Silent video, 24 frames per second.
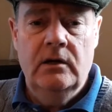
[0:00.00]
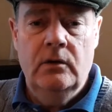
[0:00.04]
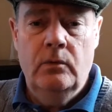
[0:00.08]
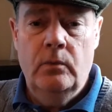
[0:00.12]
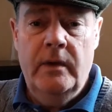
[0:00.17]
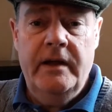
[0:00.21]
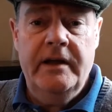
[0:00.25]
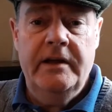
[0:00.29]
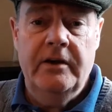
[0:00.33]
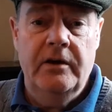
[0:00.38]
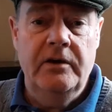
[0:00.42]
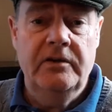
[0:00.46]

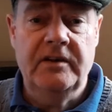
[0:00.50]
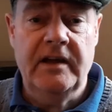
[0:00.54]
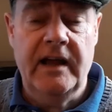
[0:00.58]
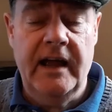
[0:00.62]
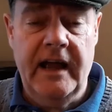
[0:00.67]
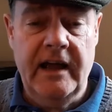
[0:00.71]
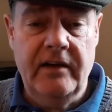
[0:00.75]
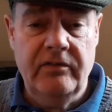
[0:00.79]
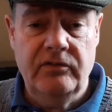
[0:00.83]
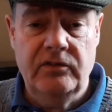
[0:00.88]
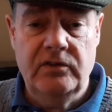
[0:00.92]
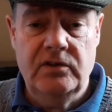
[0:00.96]
we're going to
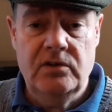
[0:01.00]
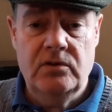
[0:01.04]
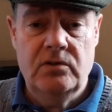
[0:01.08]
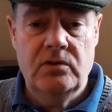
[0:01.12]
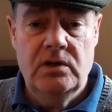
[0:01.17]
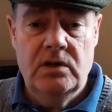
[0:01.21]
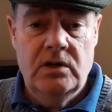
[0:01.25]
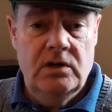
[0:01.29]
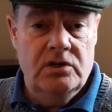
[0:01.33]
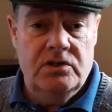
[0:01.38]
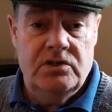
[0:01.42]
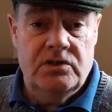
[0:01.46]
have to
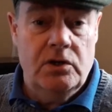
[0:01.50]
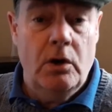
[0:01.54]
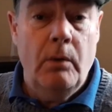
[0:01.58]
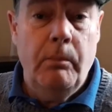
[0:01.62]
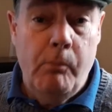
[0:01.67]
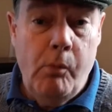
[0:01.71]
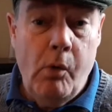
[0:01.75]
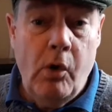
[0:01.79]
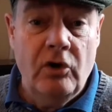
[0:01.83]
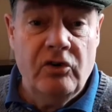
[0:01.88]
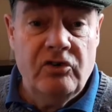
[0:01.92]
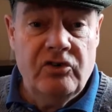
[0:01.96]

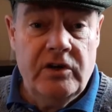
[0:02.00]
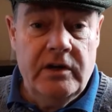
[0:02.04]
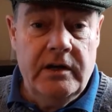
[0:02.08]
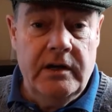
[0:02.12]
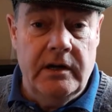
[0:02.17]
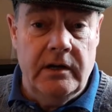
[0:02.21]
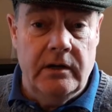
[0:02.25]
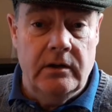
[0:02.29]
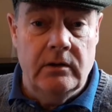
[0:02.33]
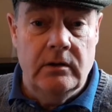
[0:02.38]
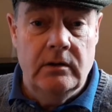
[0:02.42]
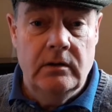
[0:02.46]
stop watching
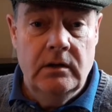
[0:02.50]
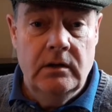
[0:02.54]
you.